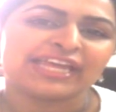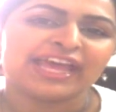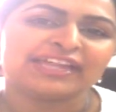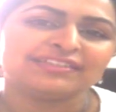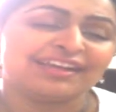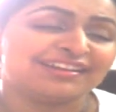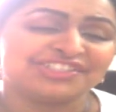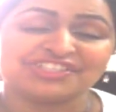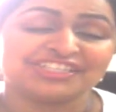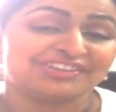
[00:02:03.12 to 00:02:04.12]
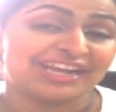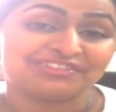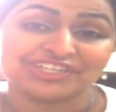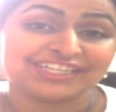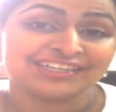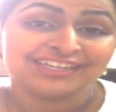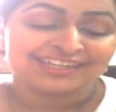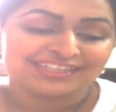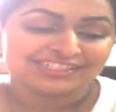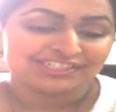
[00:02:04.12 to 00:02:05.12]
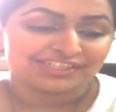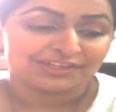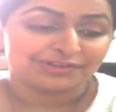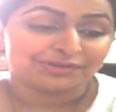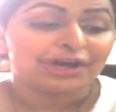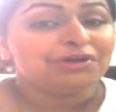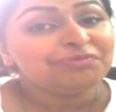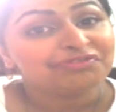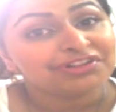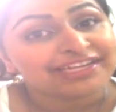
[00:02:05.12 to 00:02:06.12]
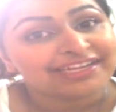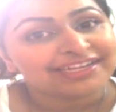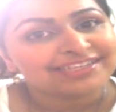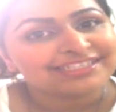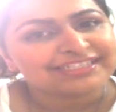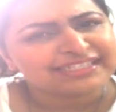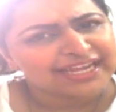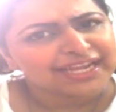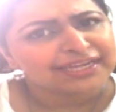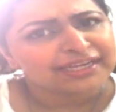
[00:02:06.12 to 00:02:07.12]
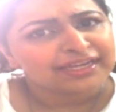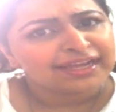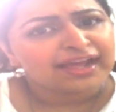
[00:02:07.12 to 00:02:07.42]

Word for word: and I just don't have it. So hopefully today